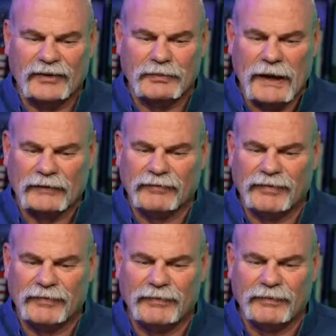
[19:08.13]
There's bad
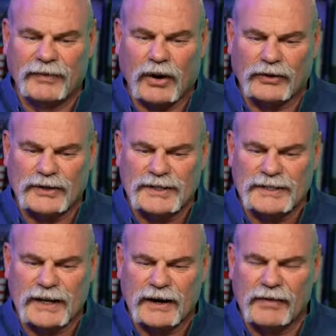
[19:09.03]

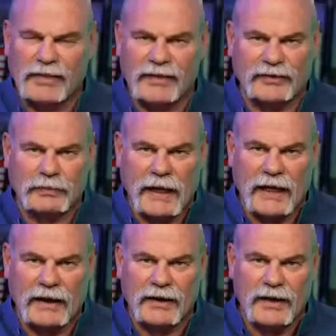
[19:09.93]
cartridges in there. That there's
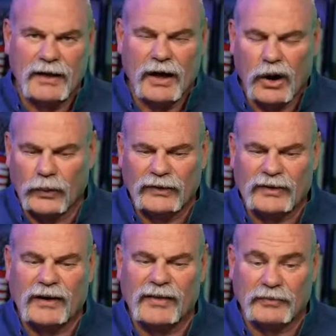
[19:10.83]
bad
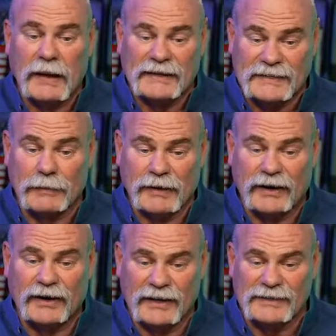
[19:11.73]
O-rings in there. There's bad something
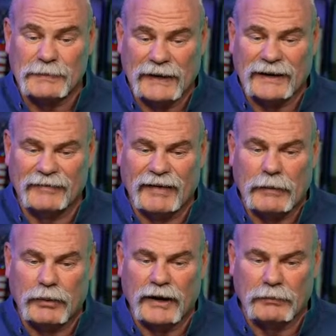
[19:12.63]
in there, and it's making it
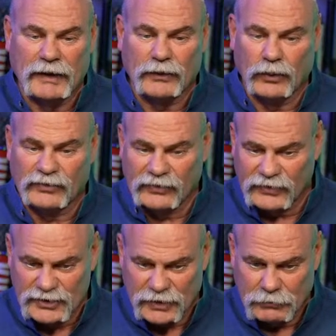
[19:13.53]
vibrate and make
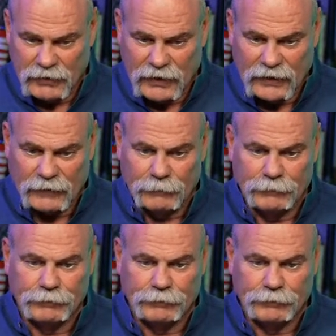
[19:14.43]
noises it shouldn't make.